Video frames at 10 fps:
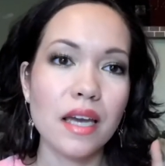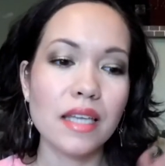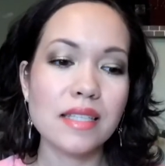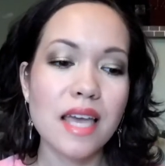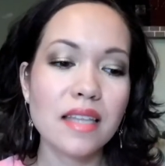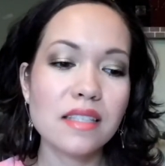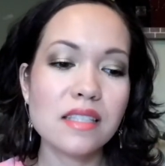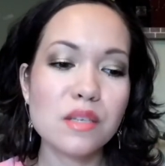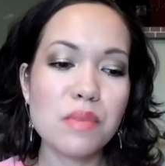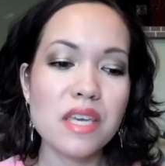It tends
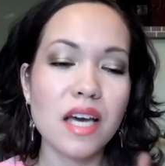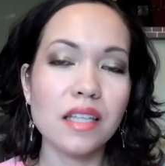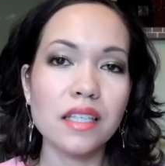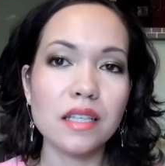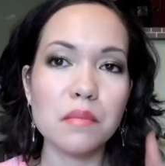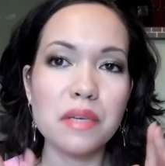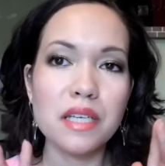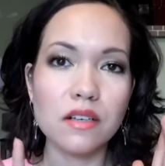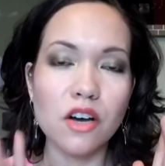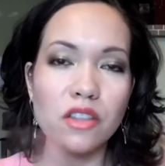to be a little
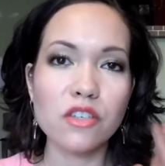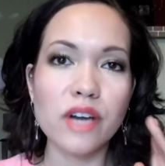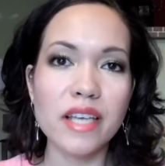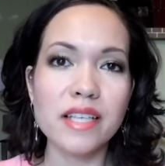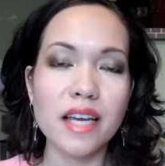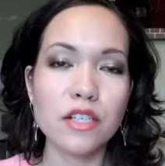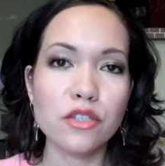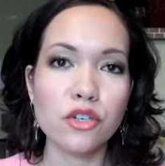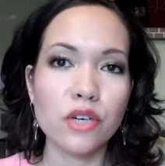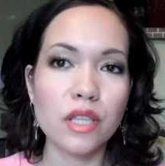bit on the dry
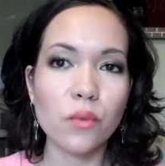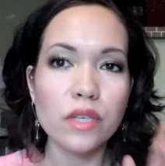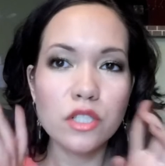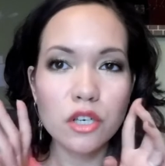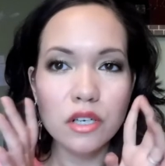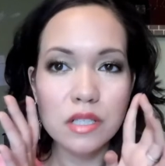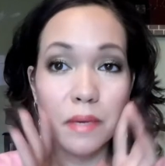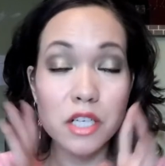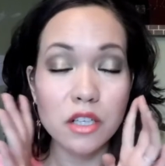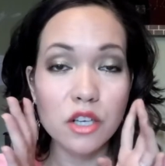side during the winter,
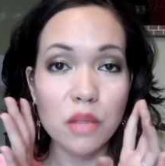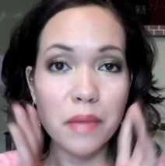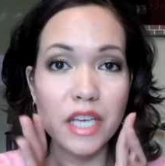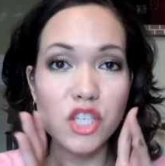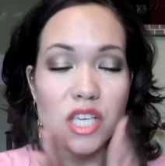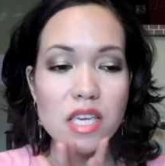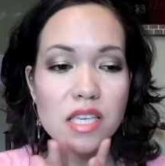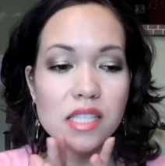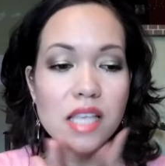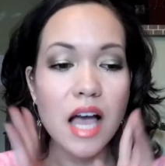especially on my
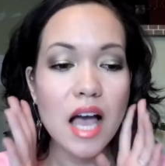cheeks.